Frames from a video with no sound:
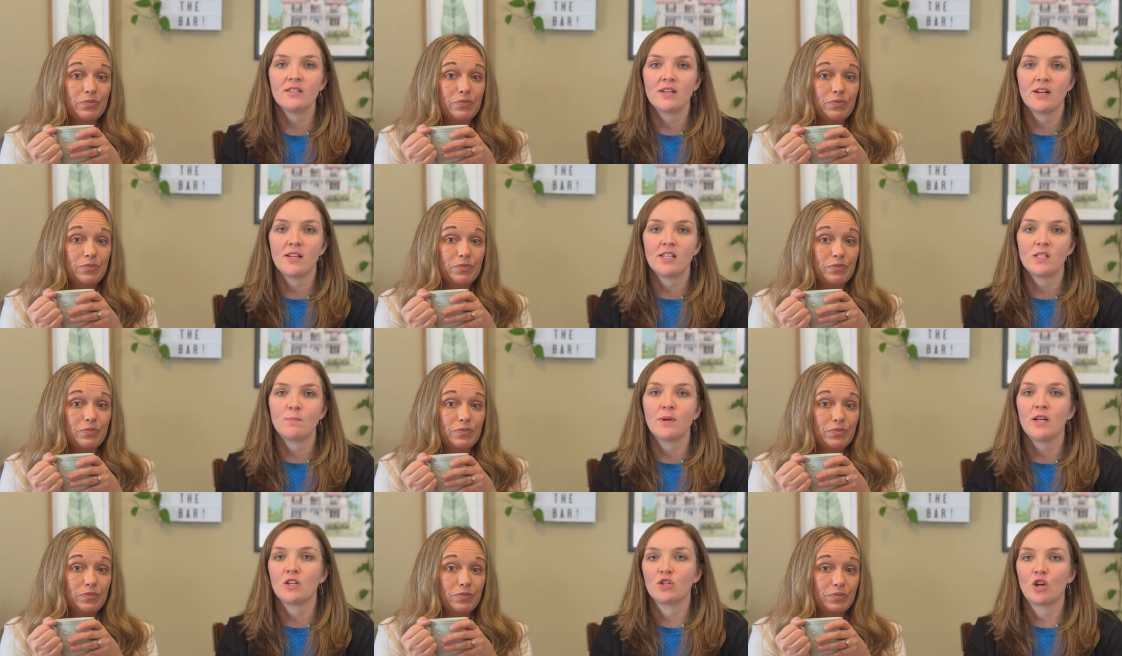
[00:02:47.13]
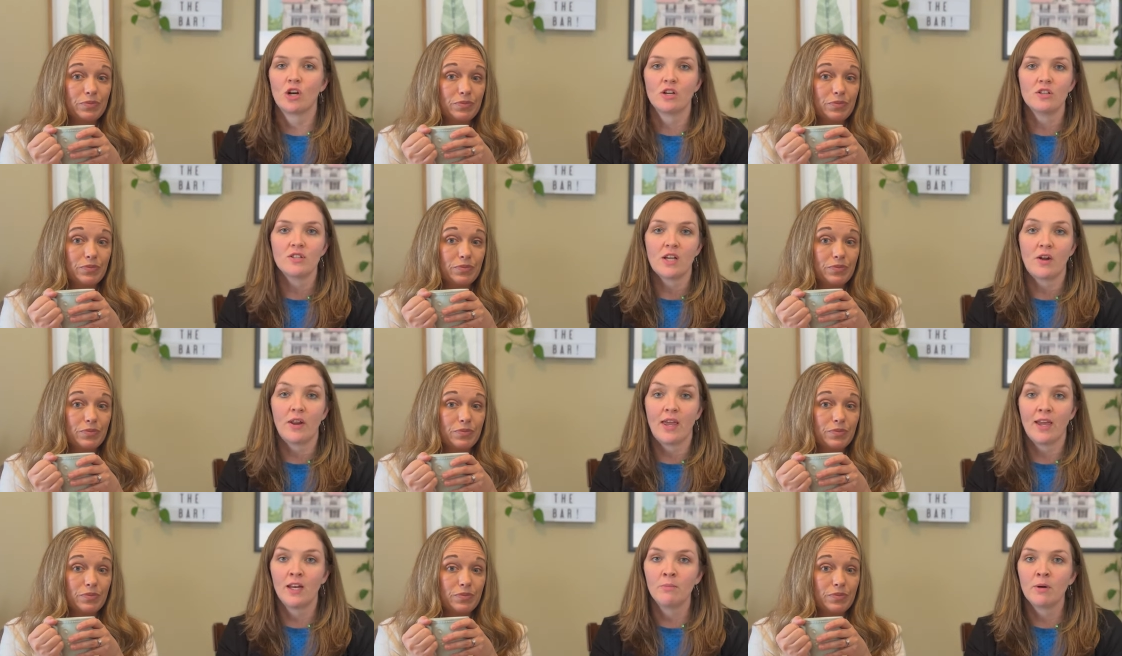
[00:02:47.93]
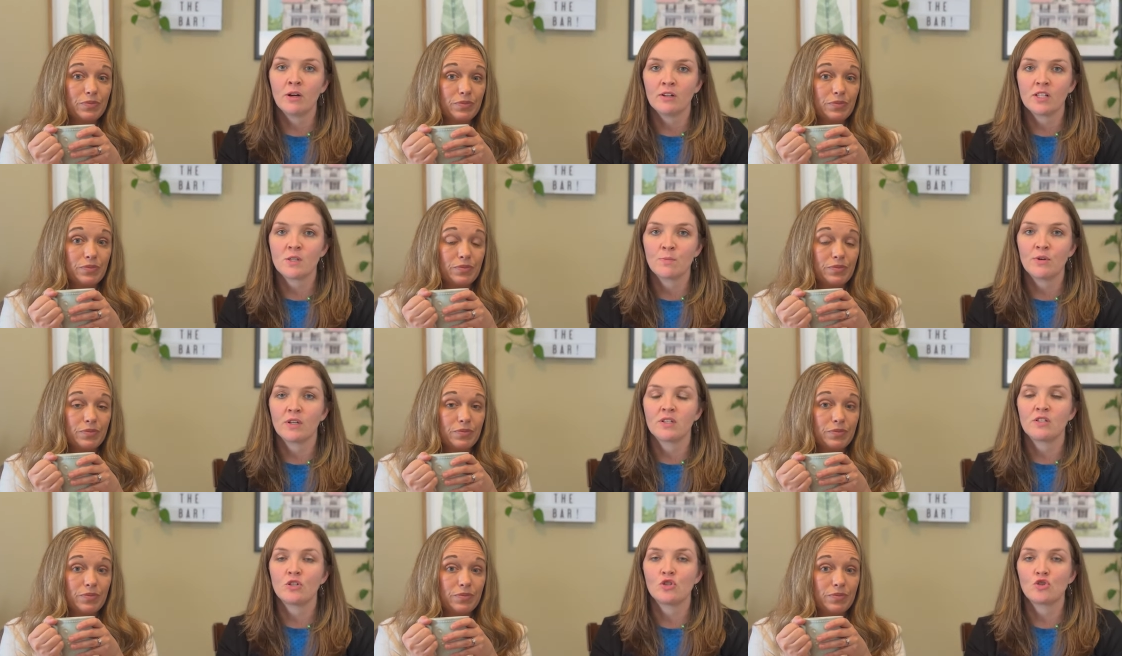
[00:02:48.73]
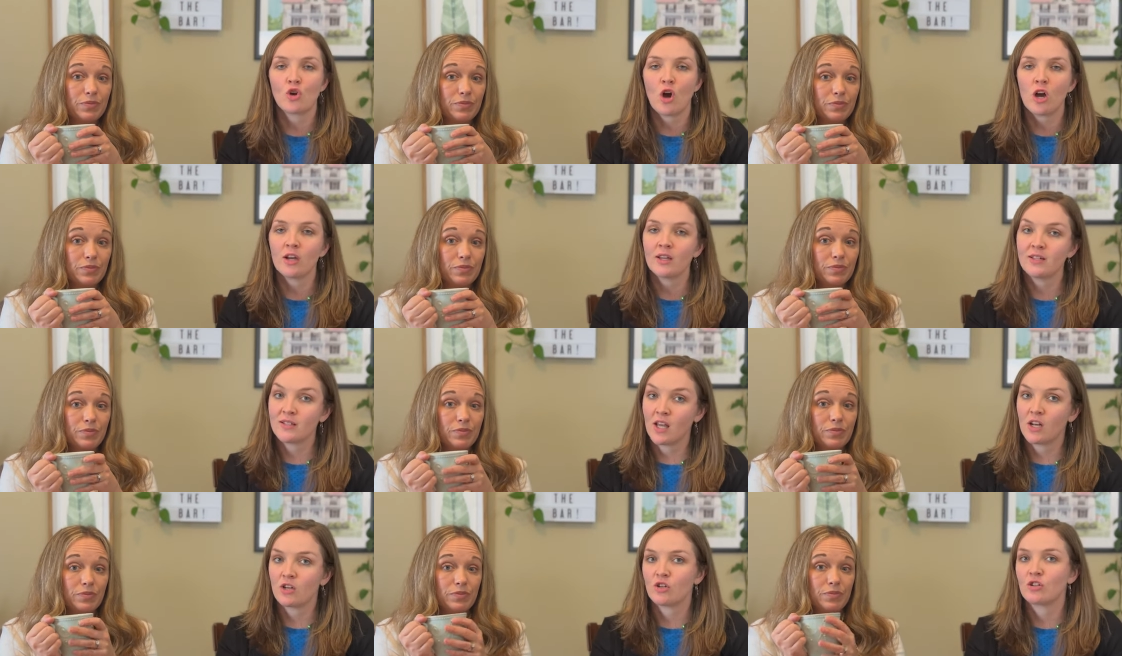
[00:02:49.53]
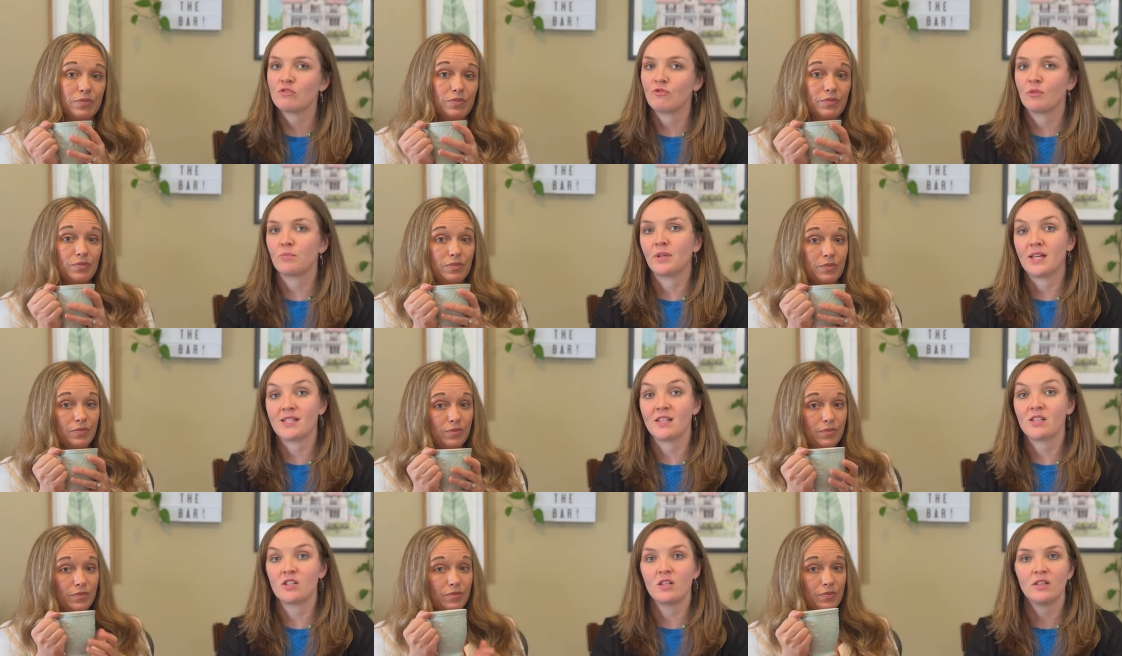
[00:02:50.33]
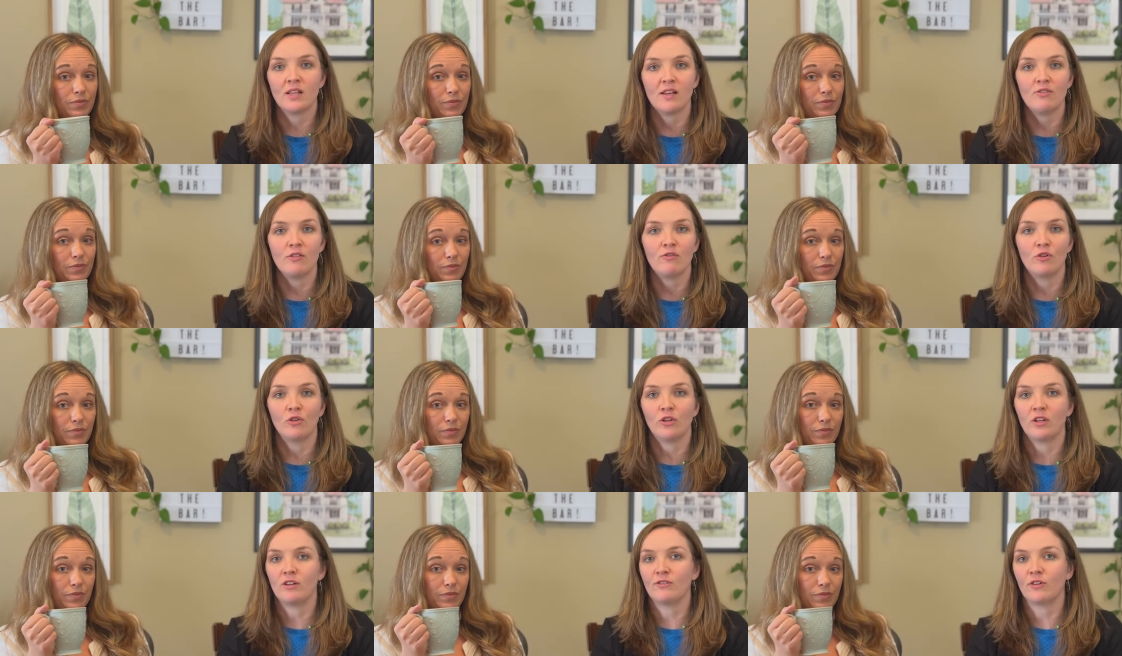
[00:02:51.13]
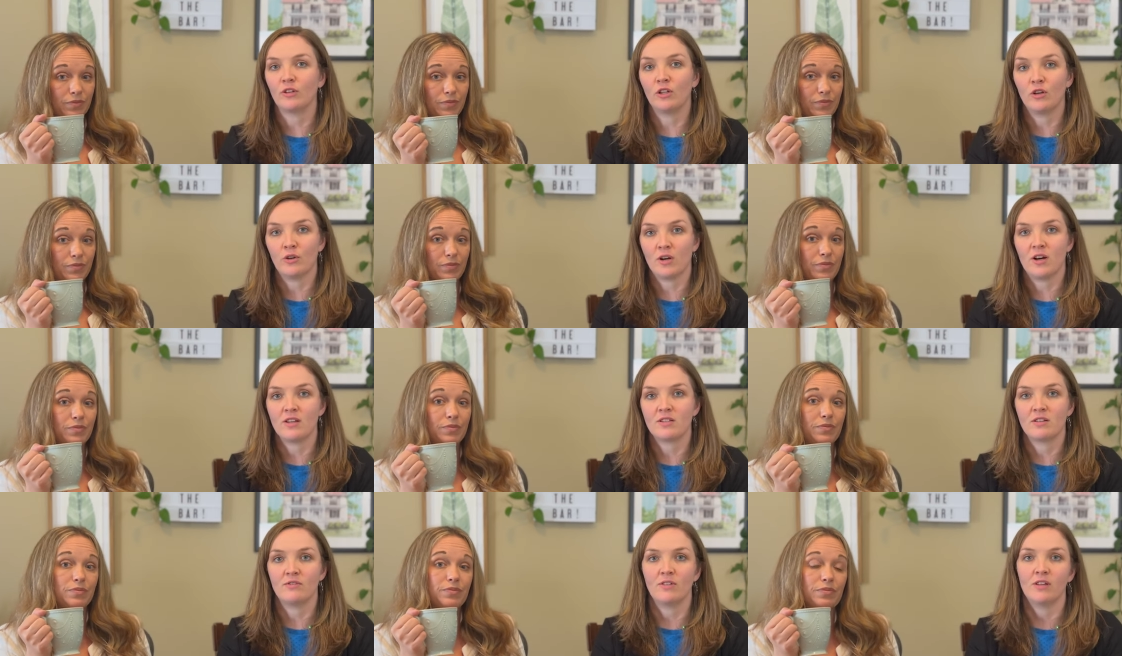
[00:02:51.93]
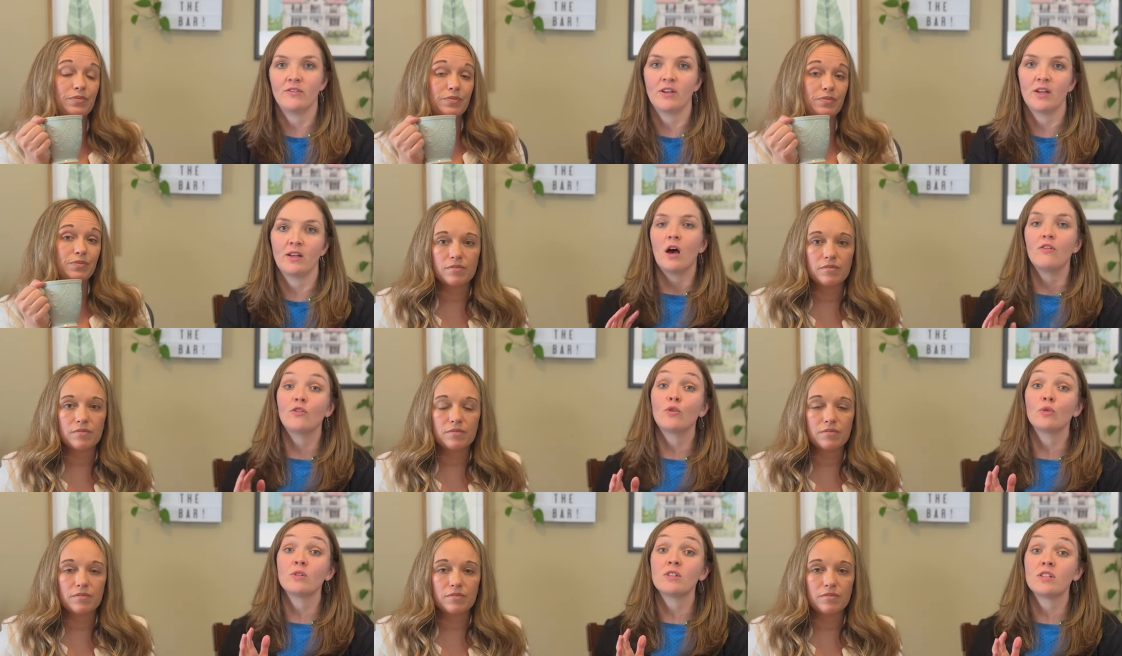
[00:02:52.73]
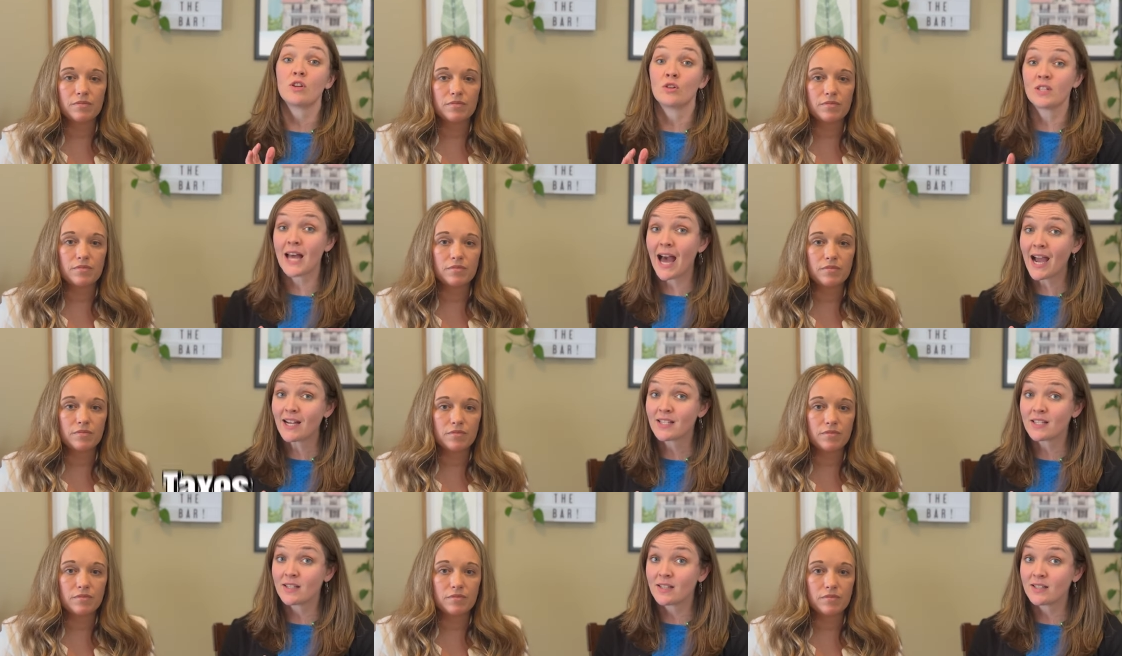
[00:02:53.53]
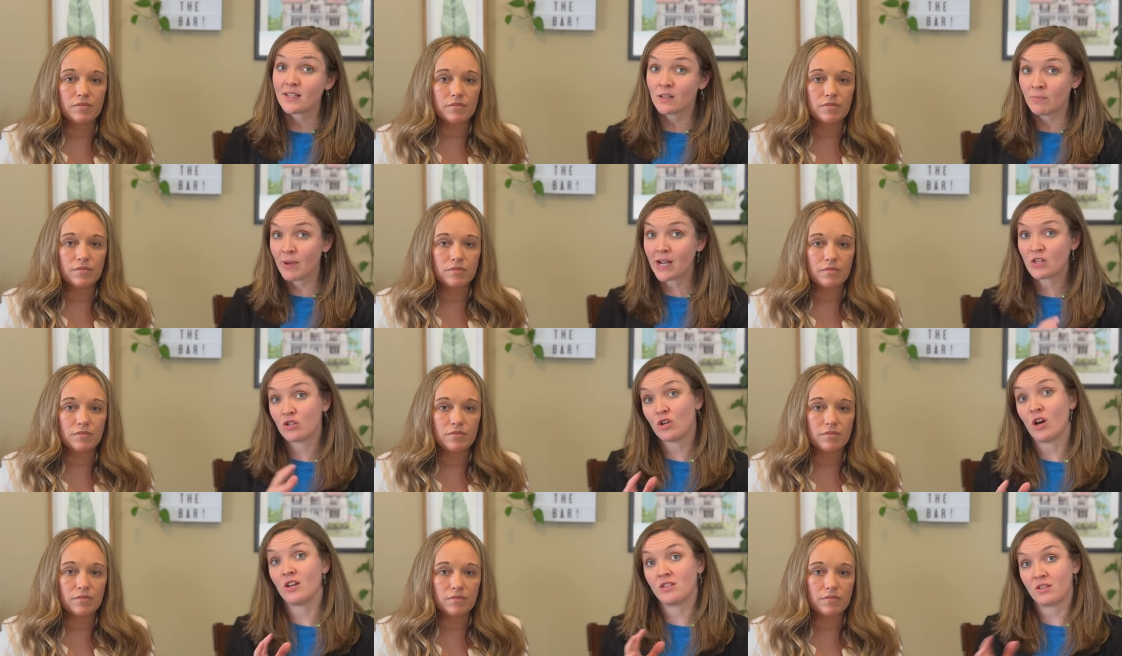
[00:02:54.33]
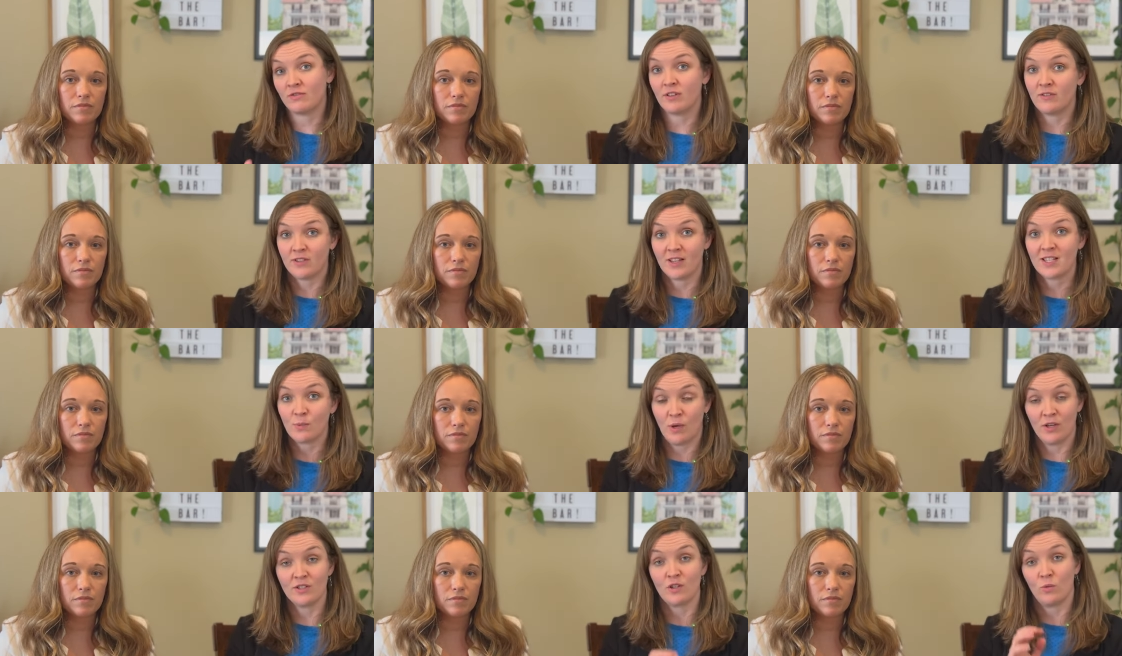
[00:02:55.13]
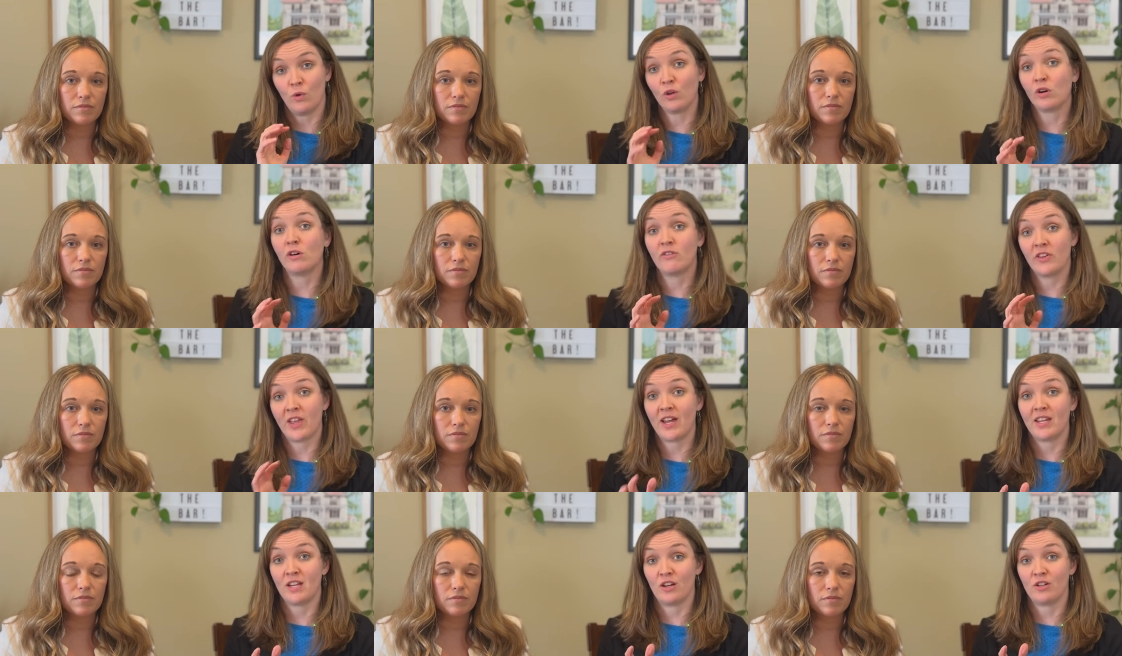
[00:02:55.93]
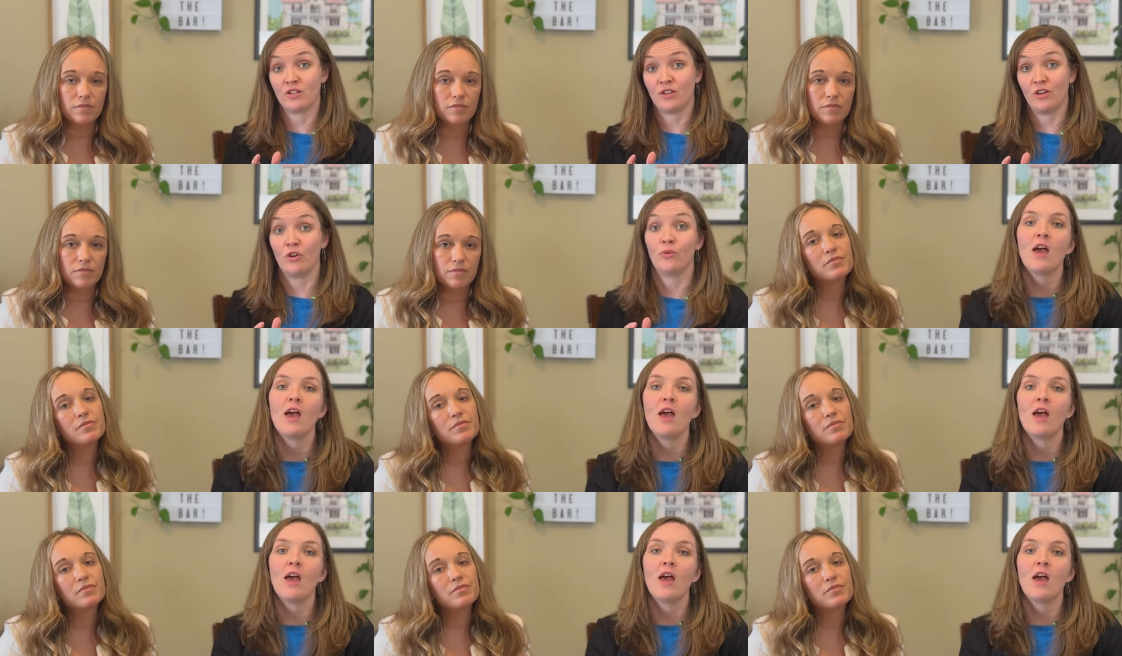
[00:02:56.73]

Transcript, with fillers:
Speaker 1: studies pit Charlestown and Martinsburg as strong contenders for places to live if you're looking for low cost of living. Of course, your tax taxes impact your cost of living as well, so we'll go over that here too.